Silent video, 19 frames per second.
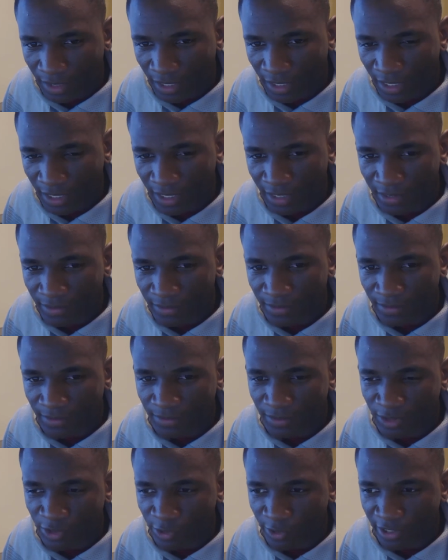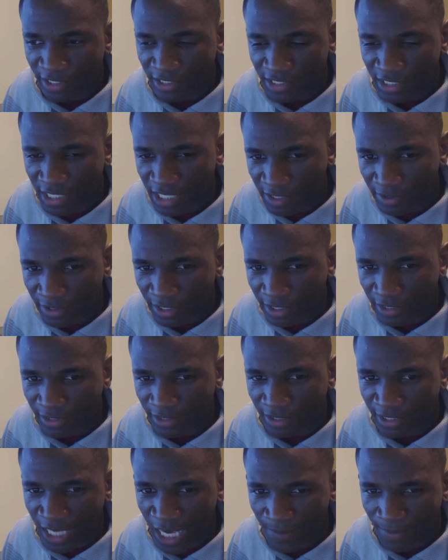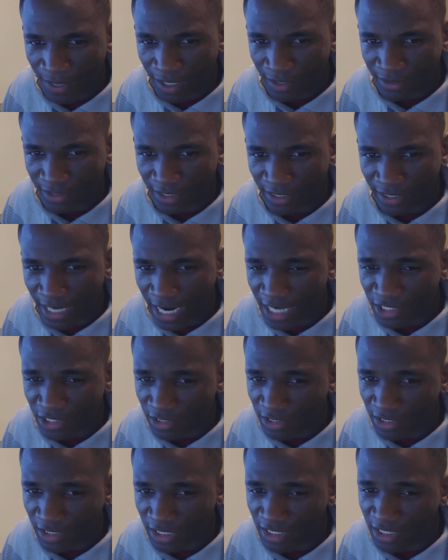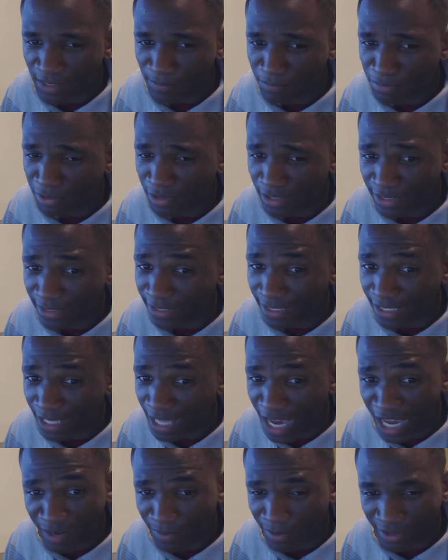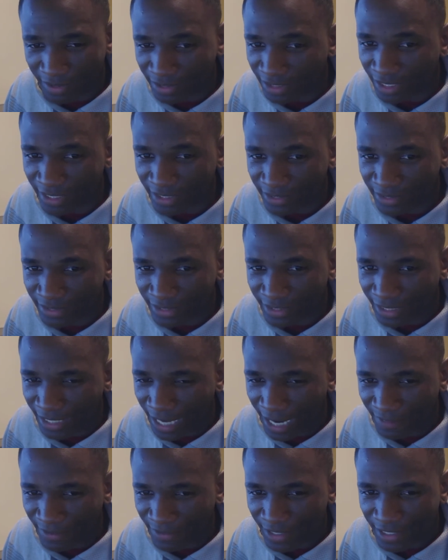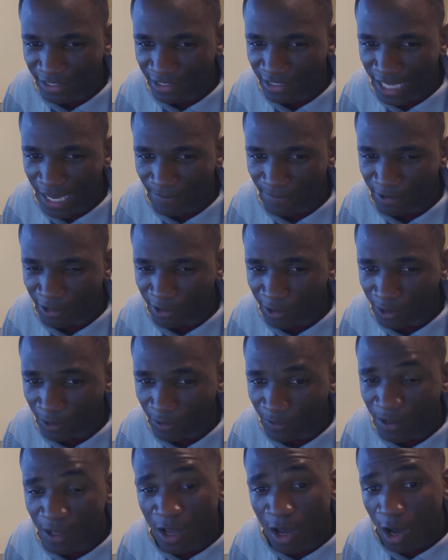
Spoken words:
And during his hearing, it came out that actually he completely lied about that, and that didn't happen at all.